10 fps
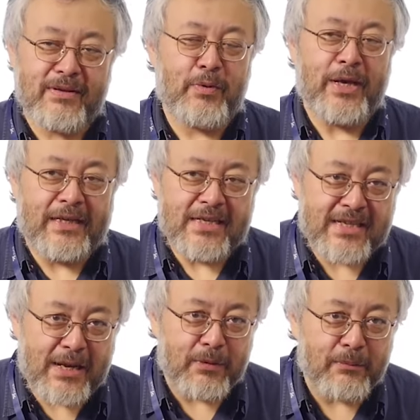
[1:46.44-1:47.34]
we get a
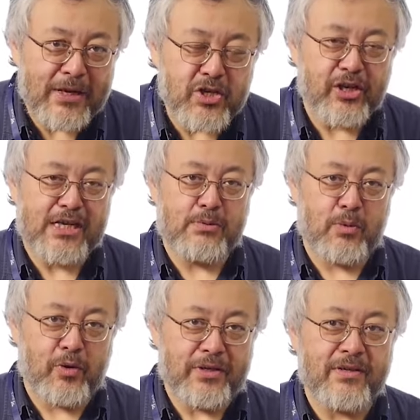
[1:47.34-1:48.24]
stable matching as we
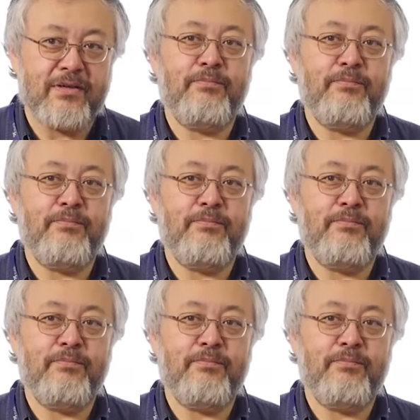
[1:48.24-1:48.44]
wanted.